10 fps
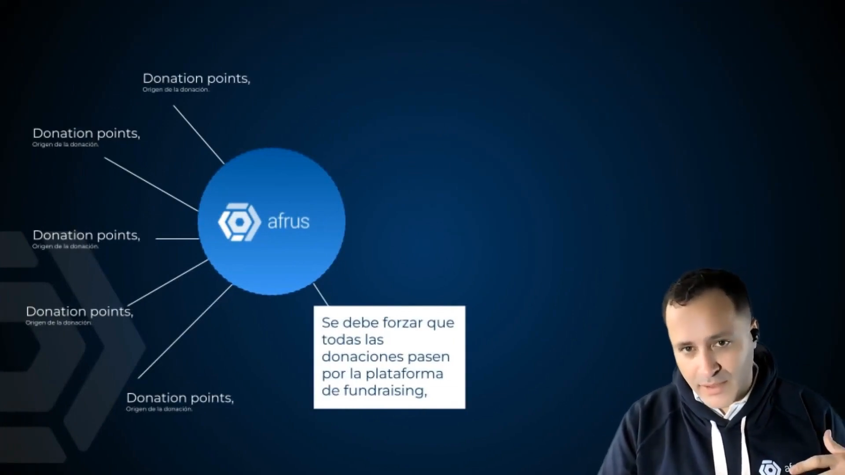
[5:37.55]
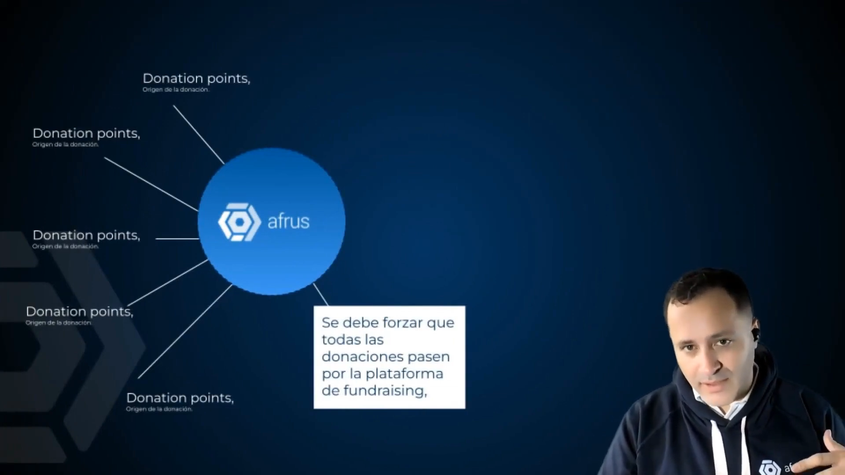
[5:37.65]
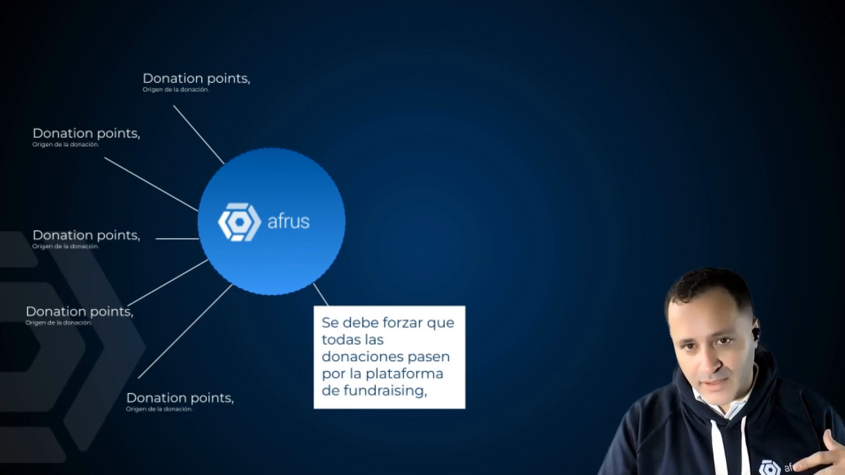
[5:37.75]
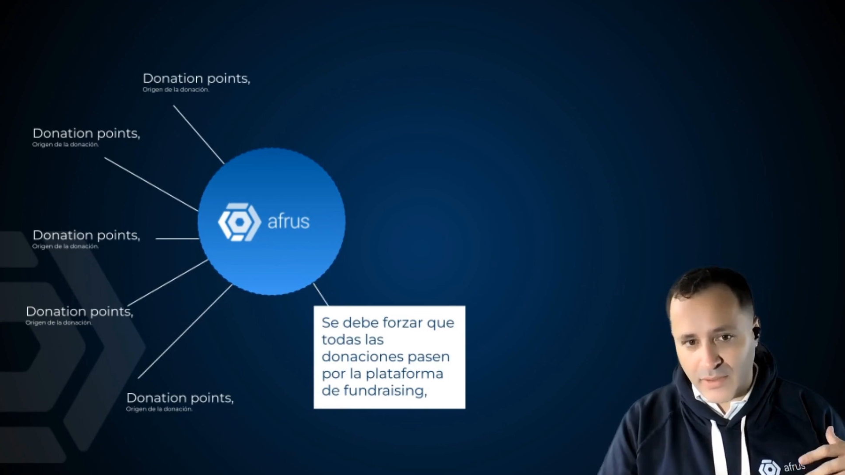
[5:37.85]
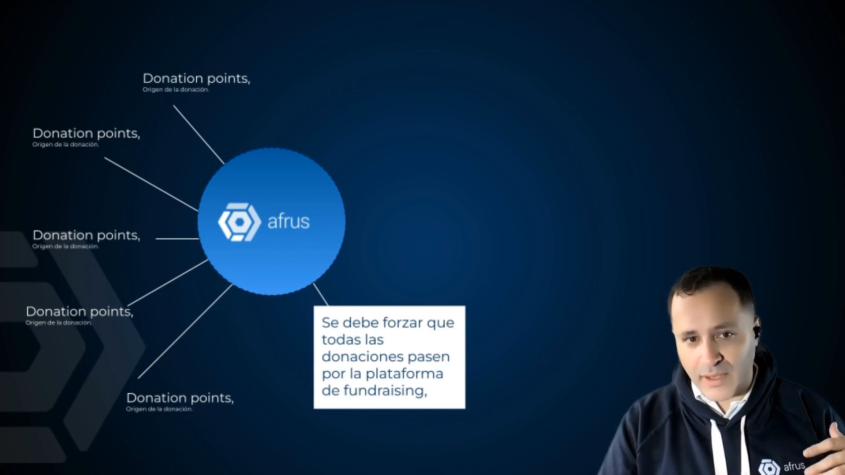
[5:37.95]

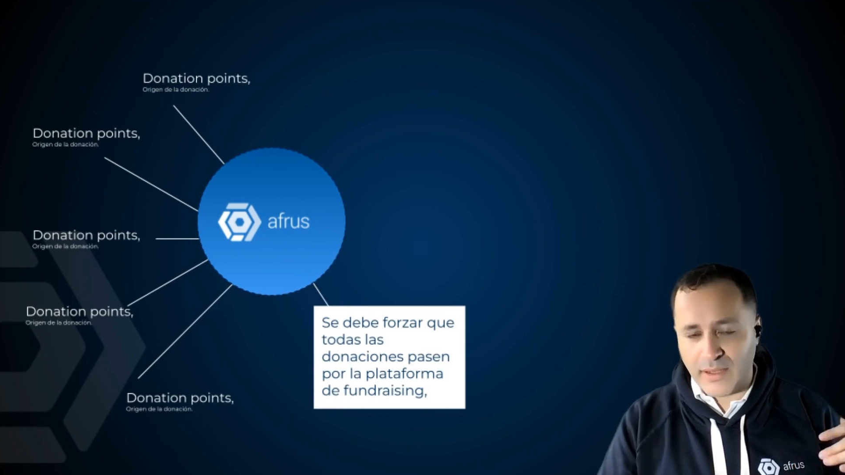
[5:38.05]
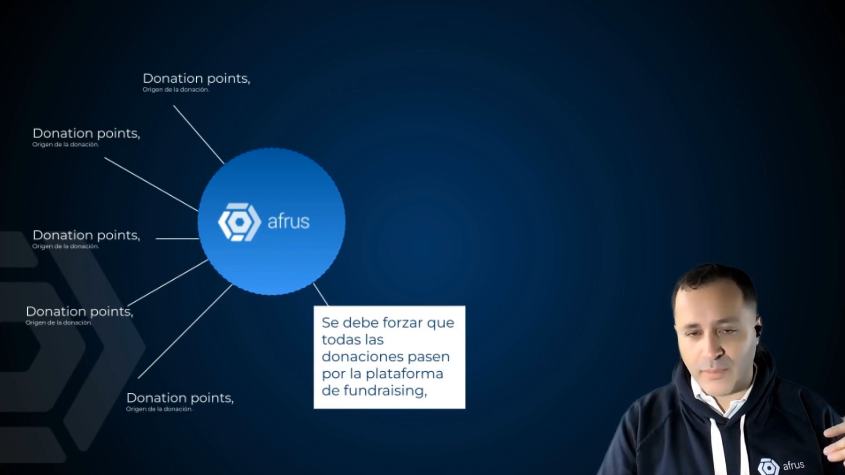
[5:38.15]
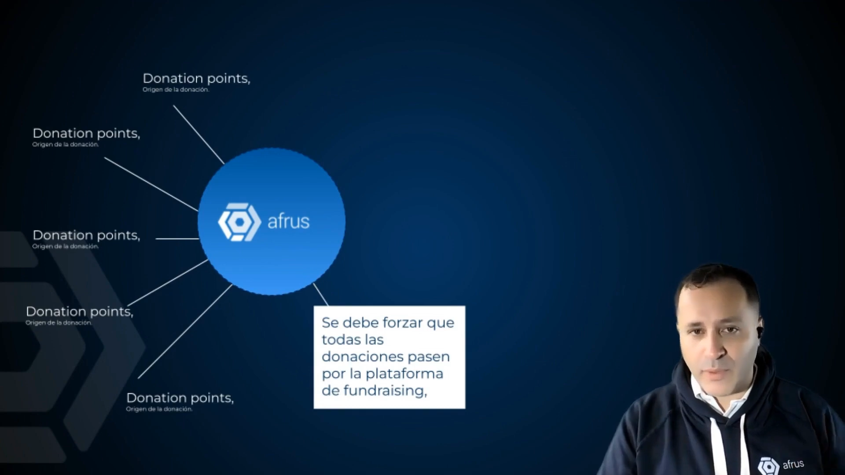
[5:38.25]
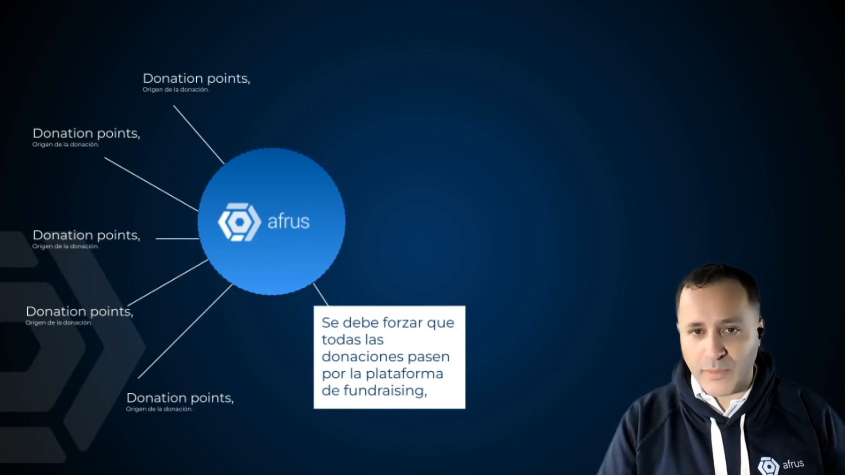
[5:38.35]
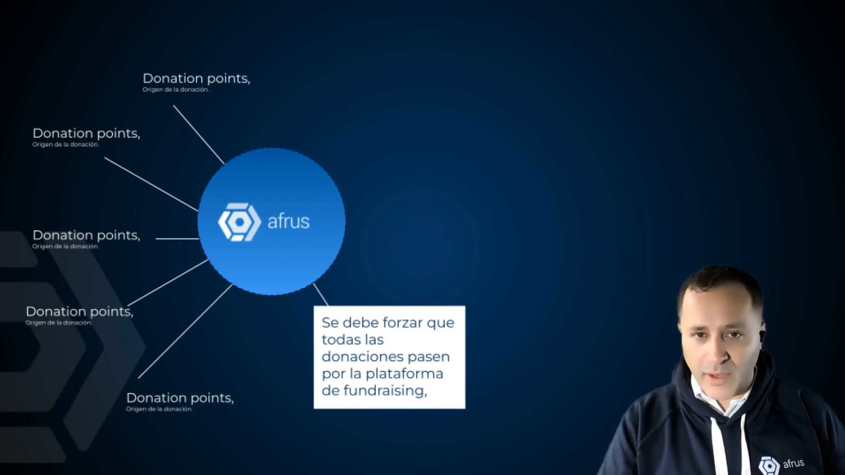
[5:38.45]
integrate them
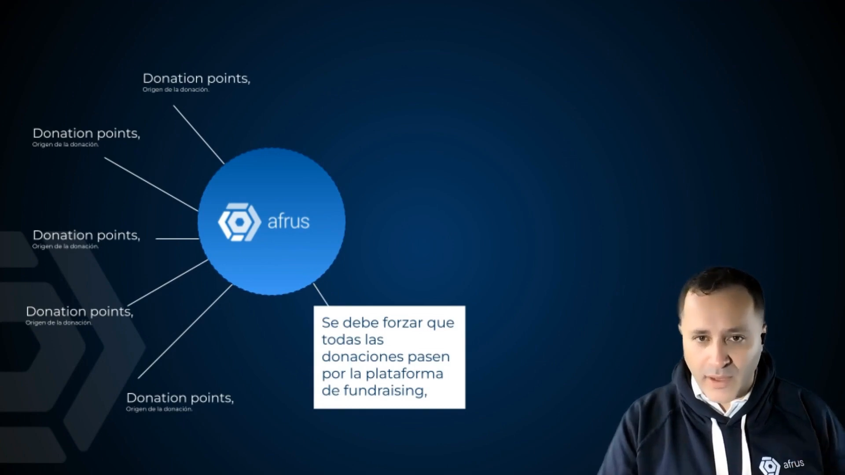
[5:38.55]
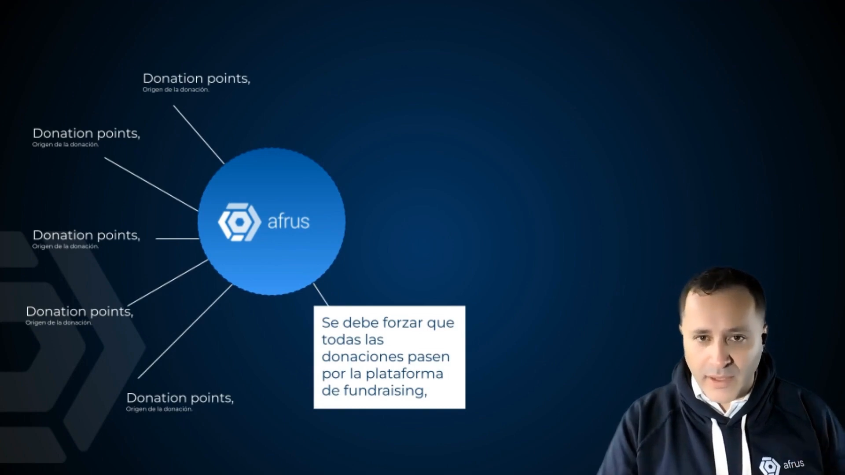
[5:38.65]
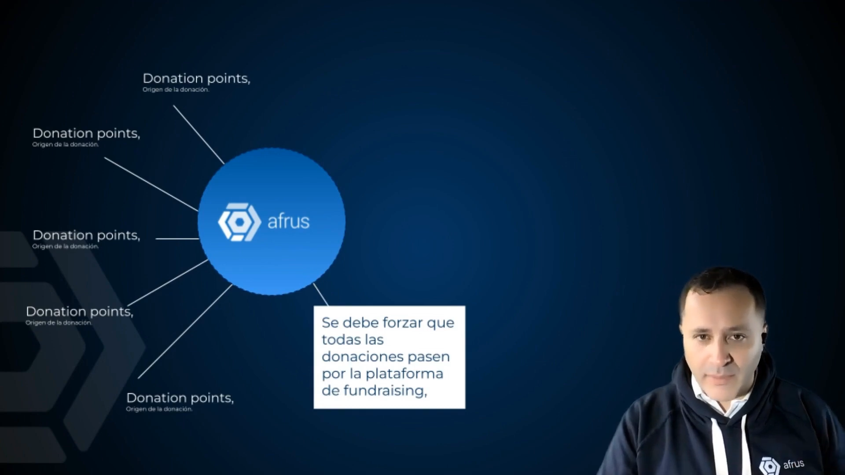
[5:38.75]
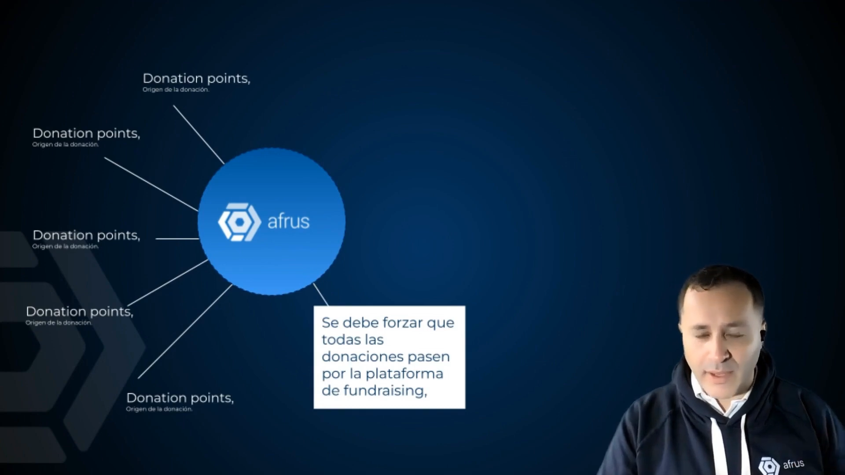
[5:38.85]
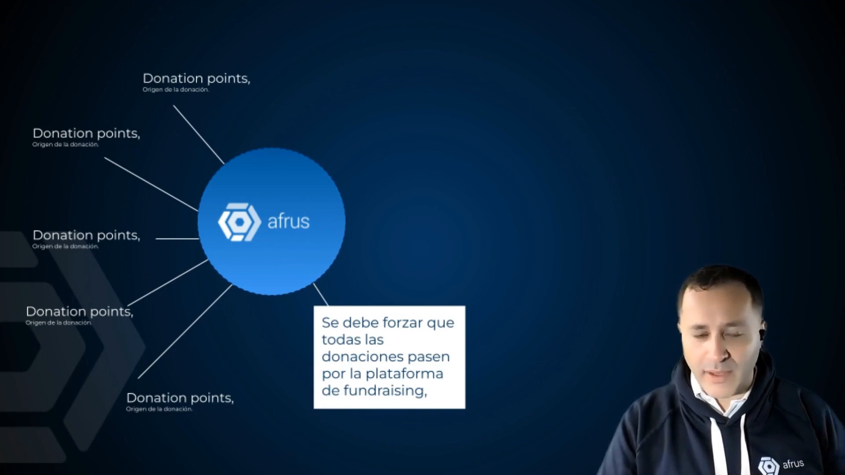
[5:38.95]
with
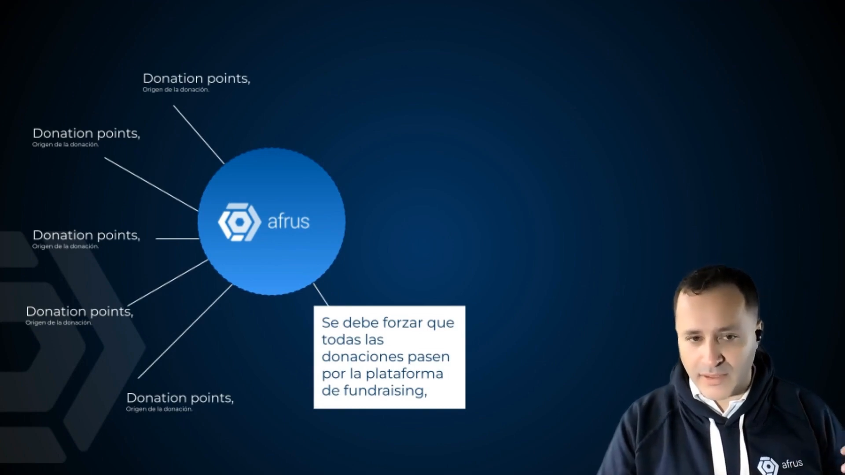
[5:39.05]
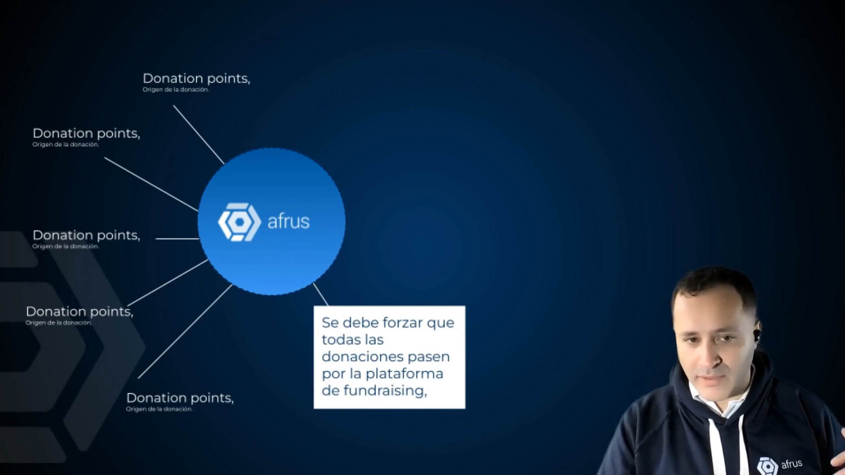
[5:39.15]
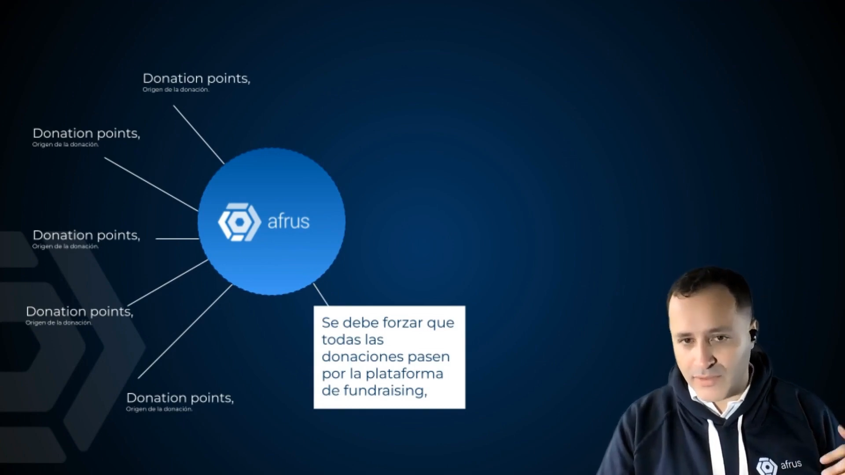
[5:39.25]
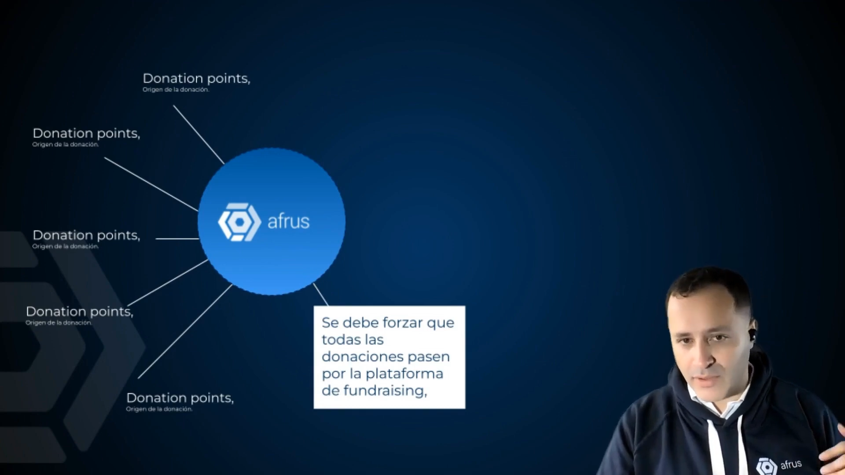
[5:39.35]
marketing mechanisms